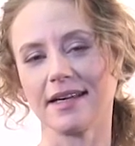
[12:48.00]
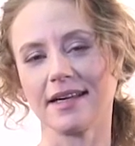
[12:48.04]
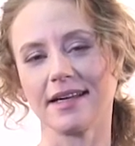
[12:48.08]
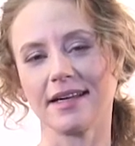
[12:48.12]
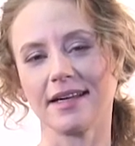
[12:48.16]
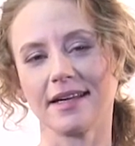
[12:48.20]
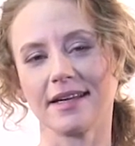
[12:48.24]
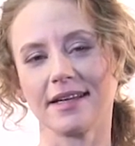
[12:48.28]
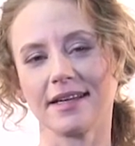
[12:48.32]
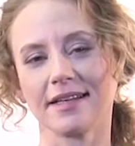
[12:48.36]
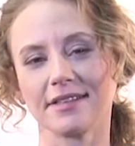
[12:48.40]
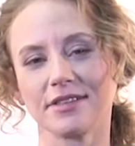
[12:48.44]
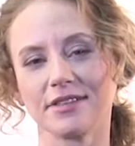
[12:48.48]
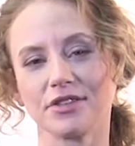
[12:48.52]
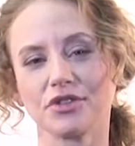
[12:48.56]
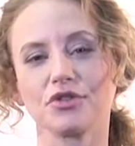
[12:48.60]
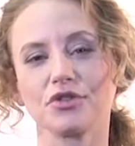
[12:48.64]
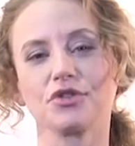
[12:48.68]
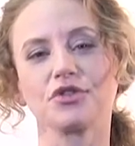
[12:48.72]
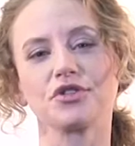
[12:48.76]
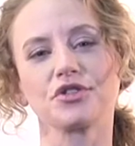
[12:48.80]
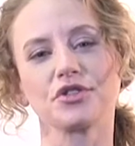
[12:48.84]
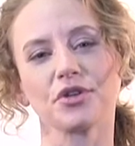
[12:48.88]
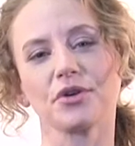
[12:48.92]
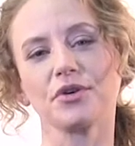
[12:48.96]
is to
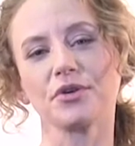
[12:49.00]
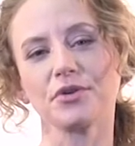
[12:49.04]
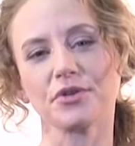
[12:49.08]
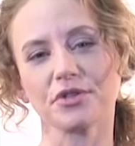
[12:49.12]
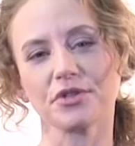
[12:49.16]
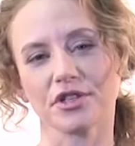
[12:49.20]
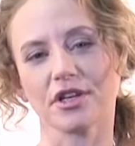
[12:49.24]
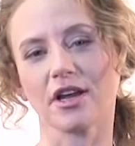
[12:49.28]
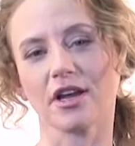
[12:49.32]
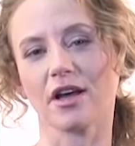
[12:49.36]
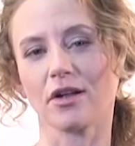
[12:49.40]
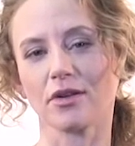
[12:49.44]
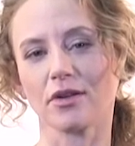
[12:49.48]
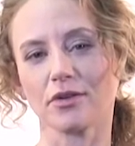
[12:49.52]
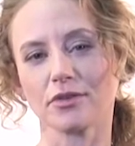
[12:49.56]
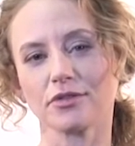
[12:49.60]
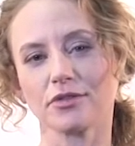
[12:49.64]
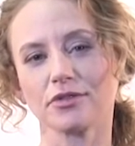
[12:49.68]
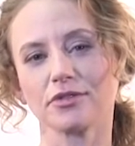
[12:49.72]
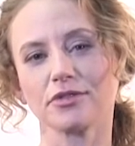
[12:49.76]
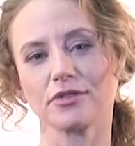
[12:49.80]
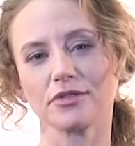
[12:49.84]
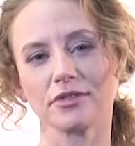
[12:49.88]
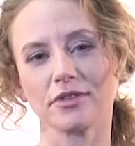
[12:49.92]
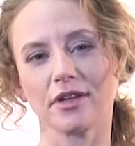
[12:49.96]
show
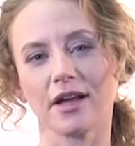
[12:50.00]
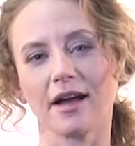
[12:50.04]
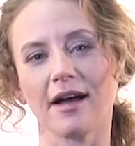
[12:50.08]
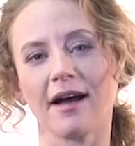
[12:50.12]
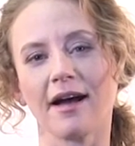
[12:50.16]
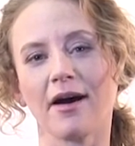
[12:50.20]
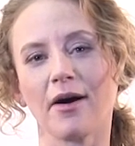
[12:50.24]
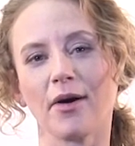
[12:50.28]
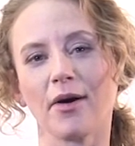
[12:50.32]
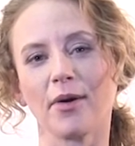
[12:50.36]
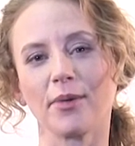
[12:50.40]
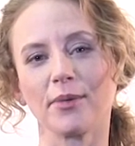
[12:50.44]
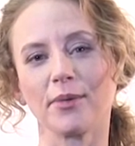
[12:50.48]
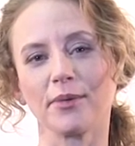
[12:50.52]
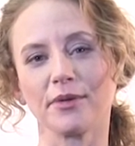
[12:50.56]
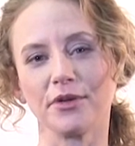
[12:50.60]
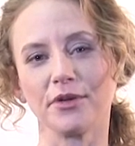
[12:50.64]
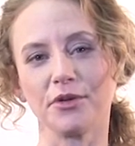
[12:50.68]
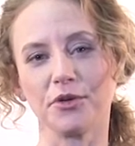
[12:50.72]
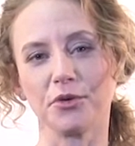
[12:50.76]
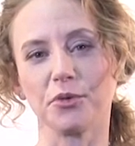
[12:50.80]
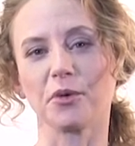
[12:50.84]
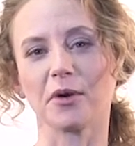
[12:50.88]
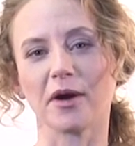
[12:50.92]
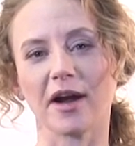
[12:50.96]
yourself how
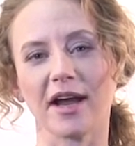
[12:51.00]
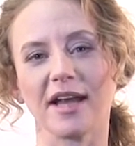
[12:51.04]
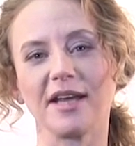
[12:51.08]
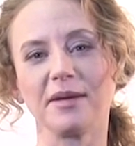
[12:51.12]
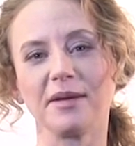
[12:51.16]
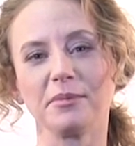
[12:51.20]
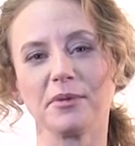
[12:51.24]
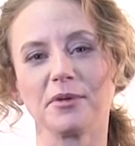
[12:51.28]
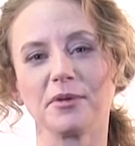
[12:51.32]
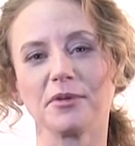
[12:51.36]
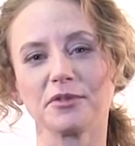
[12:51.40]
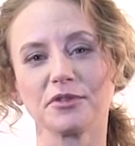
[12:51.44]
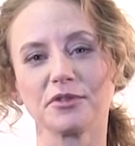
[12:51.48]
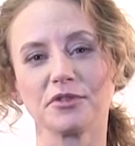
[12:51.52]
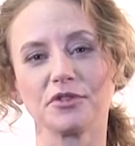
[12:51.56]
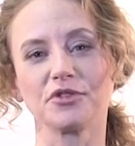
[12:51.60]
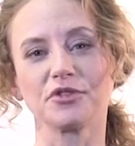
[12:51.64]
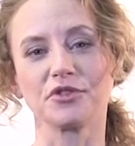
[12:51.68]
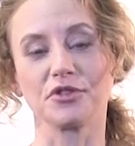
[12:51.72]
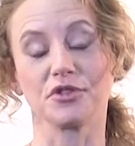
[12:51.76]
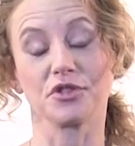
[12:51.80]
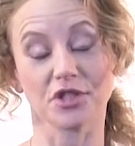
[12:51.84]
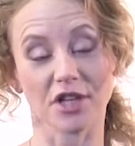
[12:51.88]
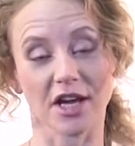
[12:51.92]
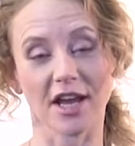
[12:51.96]
you are able
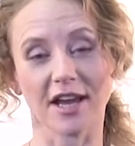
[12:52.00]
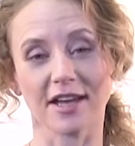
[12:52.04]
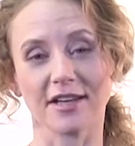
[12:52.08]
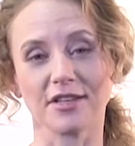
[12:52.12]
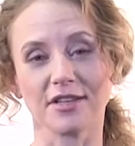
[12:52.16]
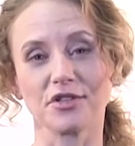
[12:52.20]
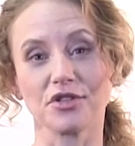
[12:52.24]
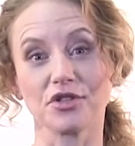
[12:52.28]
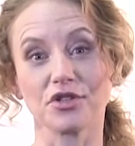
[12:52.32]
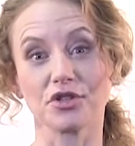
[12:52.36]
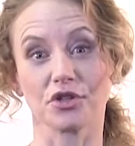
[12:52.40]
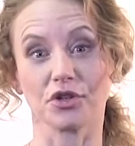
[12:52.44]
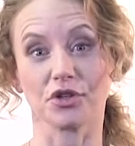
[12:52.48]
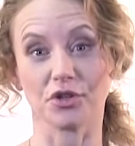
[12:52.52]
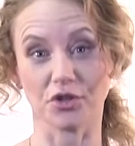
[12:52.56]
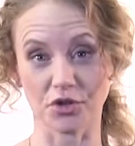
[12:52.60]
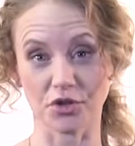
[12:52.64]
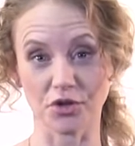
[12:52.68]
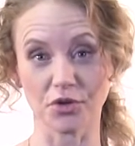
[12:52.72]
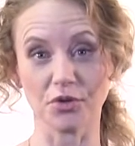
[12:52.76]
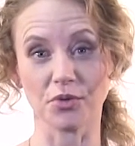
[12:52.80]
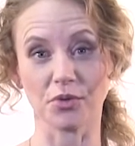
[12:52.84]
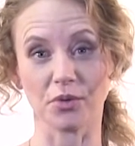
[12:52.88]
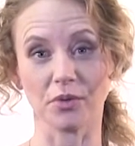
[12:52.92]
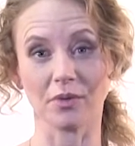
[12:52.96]
to change
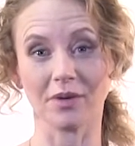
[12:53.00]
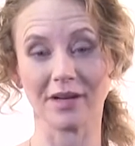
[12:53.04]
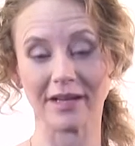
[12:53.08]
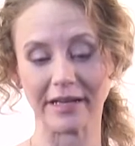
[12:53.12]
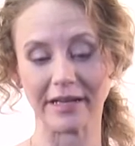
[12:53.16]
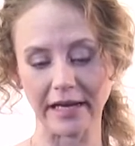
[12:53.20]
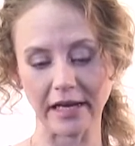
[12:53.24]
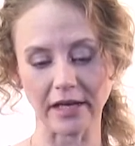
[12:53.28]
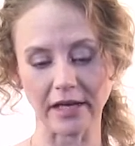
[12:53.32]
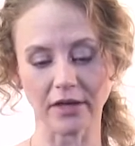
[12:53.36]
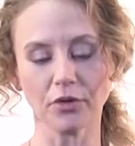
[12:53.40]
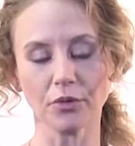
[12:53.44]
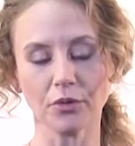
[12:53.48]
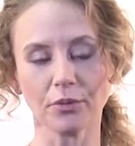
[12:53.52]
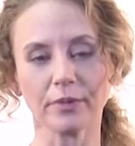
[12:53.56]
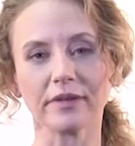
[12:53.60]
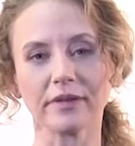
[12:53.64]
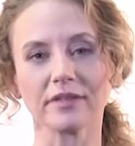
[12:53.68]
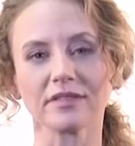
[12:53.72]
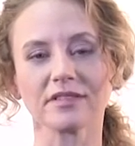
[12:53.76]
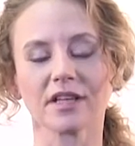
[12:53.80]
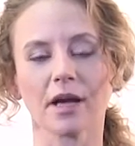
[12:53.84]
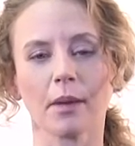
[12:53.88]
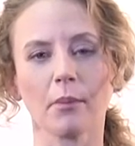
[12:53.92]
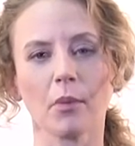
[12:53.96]
you in a
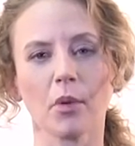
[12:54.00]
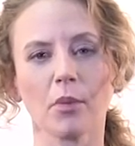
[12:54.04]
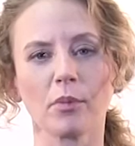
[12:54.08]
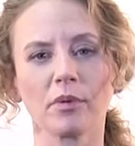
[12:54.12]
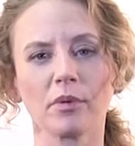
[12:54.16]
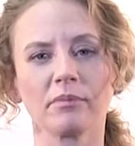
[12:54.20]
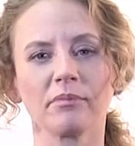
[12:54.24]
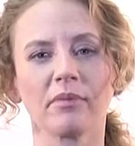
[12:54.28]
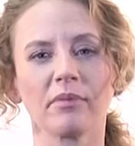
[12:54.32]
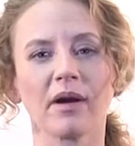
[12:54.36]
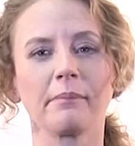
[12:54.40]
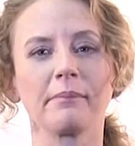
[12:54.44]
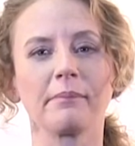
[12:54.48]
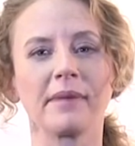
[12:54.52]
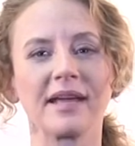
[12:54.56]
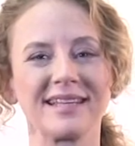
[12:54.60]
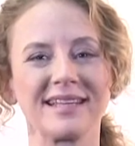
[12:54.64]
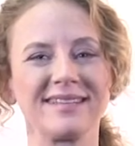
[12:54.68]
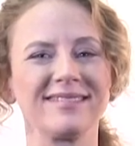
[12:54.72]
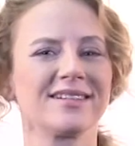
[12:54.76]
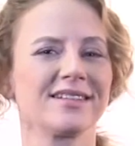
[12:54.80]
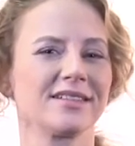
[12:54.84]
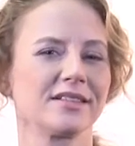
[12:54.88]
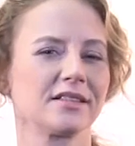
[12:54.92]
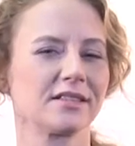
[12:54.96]
real-time moment by
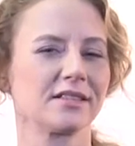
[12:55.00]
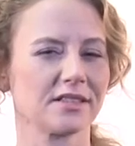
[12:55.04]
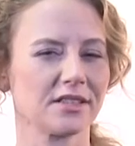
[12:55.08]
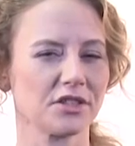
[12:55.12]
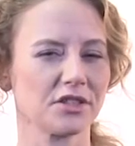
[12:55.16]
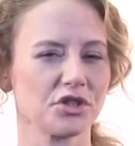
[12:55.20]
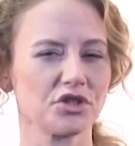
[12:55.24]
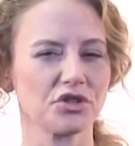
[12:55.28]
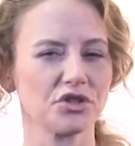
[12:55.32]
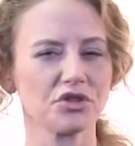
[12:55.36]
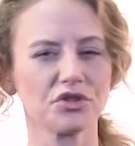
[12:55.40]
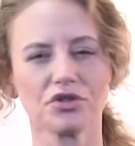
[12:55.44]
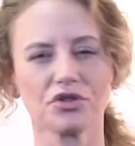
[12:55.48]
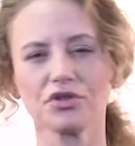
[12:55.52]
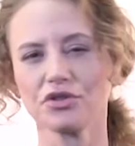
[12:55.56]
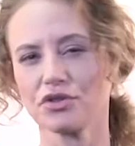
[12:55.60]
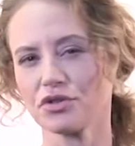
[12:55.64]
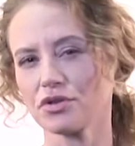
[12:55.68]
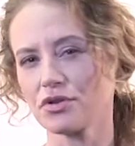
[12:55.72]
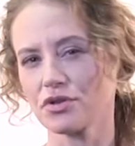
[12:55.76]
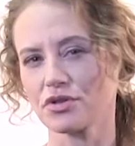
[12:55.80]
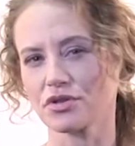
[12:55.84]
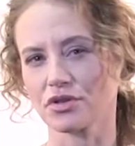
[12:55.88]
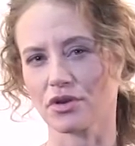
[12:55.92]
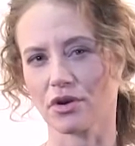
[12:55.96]
making a decision to
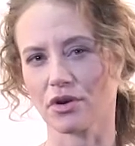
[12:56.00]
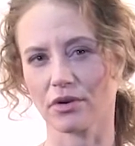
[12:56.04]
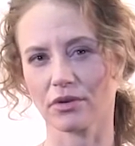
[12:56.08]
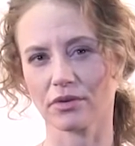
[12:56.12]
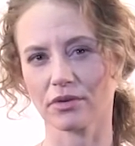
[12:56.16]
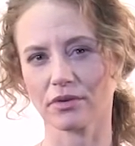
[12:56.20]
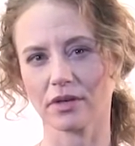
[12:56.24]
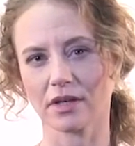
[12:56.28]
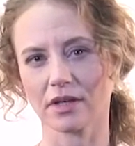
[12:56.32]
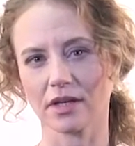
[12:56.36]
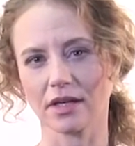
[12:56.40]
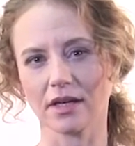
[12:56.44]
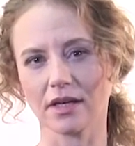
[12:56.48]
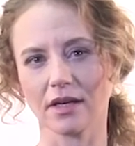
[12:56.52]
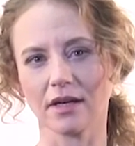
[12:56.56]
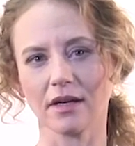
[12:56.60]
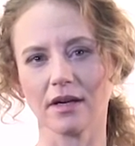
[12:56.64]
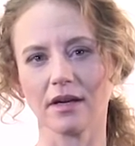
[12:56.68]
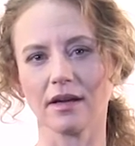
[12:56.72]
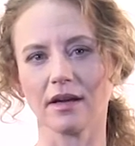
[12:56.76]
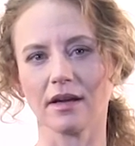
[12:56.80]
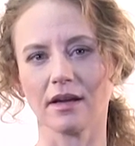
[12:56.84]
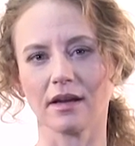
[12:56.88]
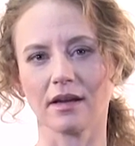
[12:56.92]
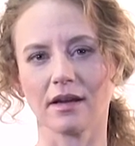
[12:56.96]
do so,
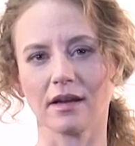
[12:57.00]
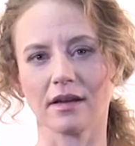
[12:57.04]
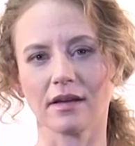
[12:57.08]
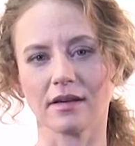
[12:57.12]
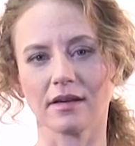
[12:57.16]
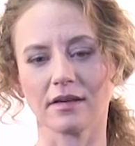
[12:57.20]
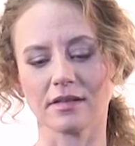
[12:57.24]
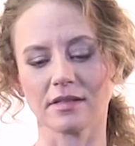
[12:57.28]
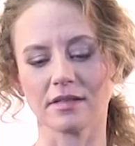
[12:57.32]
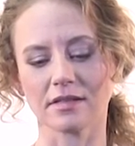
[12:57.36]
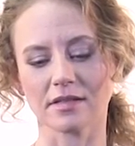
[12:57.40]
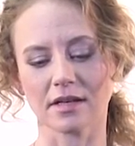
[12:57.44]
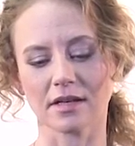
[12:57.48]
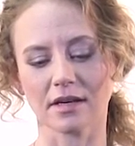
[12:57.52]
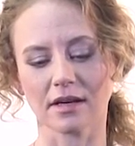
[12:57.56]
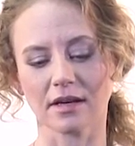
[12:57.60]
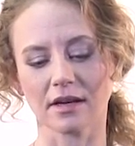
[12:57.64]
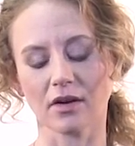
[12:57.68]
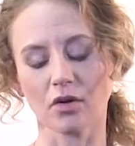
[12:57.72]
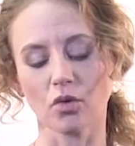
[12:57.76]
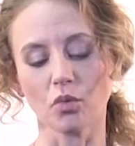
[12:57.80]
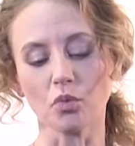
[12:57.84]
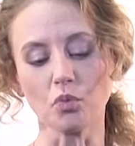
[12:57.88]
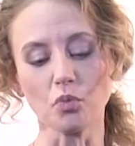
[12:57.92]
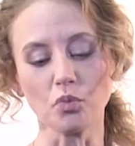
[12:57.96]
and
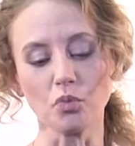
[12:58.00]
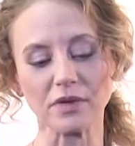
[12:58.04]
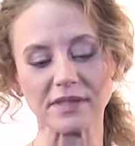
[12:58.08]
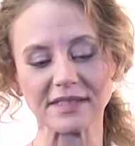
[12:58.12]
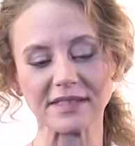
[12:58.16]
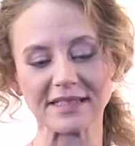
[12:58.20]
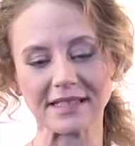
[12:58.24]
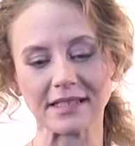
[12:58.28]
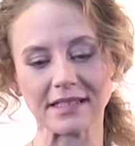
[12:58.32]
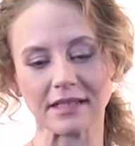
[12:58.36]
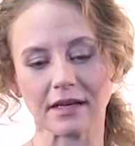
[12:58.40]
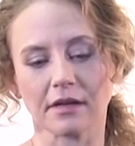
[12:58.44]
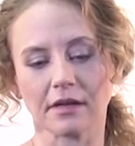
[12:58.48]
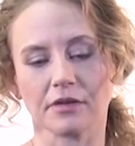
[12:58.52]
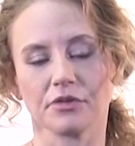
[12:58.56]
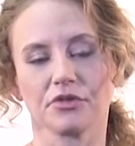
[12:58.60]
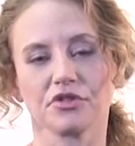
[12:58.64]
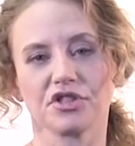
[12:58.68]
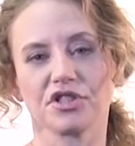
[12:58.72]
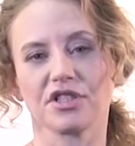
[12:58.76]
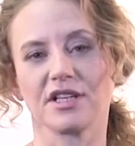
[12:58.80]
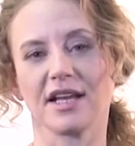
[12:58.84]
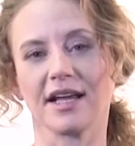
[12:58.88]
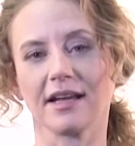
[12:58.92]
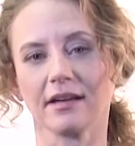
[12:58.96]
within
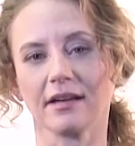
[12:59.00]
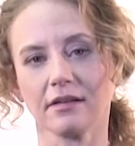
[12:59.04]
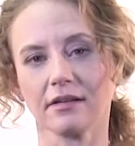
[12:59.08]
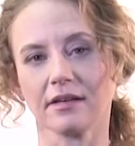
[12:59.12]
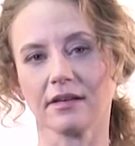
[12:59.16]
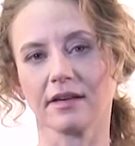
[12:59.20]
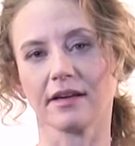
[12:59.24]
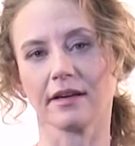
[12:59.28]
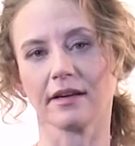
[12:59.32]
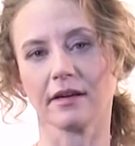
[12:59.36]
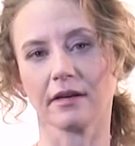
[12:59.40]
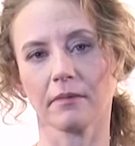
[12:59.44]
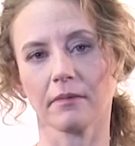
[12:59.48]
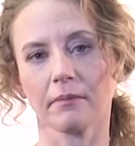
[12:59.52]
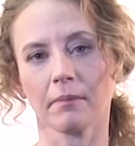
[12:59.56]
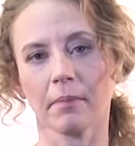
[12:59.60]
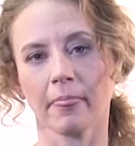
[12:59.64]
understanding,